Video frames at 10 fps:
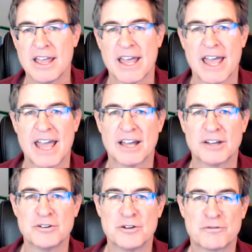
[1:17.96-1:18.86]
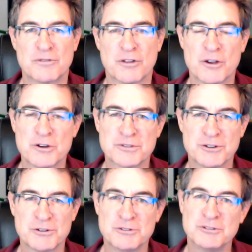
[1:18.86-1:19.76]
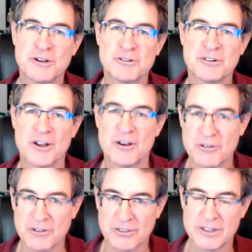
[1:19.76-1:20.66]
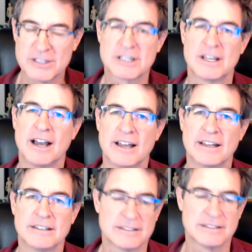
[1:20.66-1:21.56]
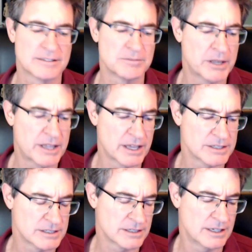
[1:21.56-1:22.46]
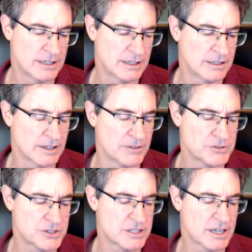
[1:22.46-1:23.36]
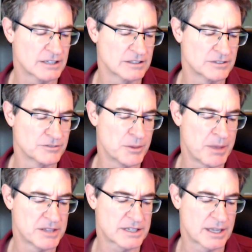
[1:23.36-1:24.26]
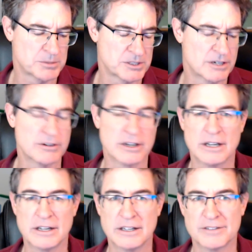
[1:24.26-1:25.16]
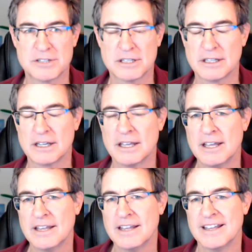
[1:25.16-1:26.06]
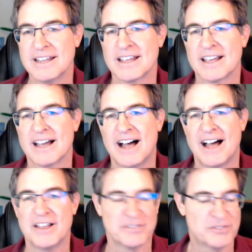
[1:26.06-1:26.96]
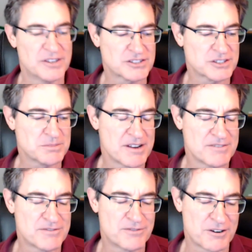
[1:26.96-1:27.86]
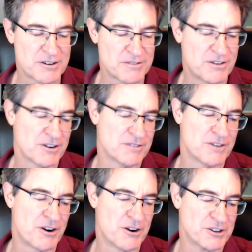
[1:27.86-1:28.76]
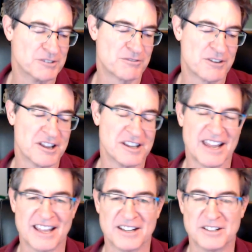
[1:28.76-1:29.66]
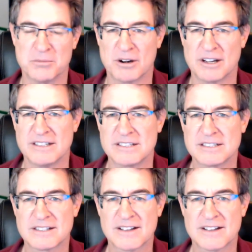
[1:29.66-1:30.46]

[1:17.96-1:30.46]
And for those of you who don't know this guy, because he loves the title of the best kept secret in EFT, this is my very, very, very good friend, Andy Bryce.